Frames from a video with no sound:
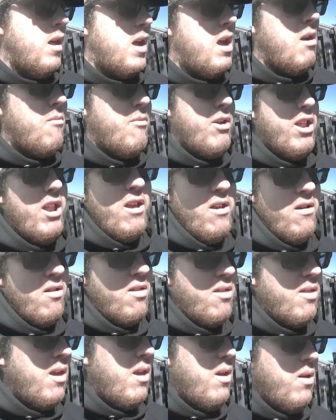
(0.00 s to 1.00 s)
coming out
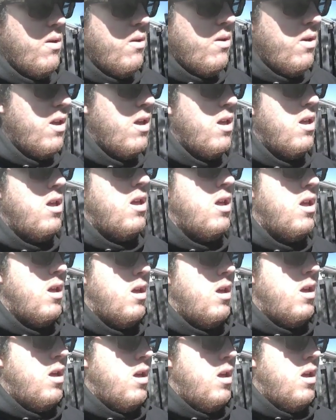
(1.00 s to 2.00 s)
soon.
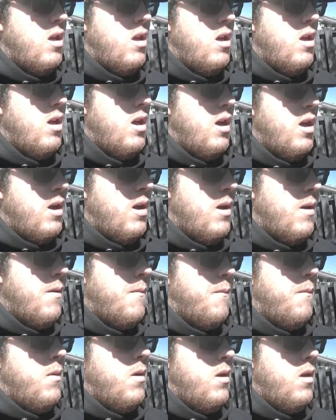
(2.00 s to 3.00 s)

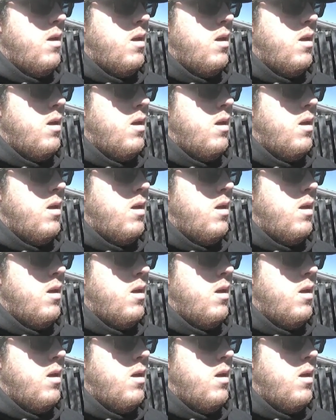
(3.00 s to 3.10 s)
Um,